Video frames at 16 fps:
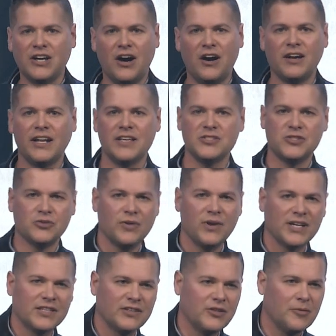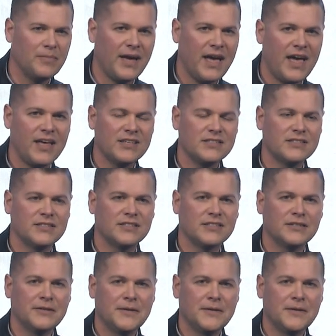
God has directed their paths.